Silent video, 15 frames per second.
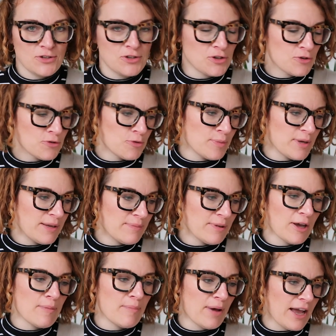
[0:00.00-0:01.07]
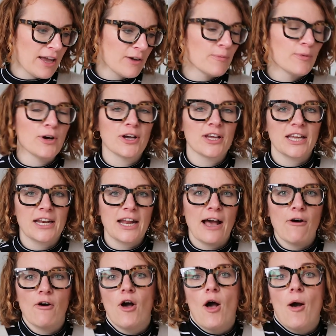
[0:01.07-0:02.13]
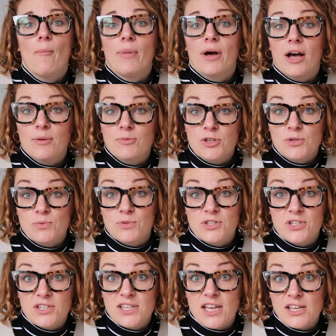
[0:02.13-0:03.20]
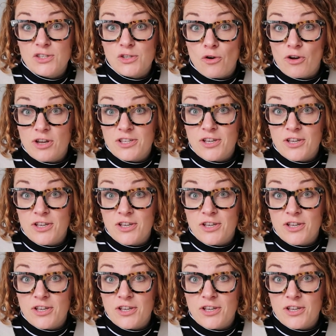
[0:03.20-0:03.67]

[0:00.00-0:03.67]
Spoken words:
should all be like back and working now, but I just wanted to say sorry.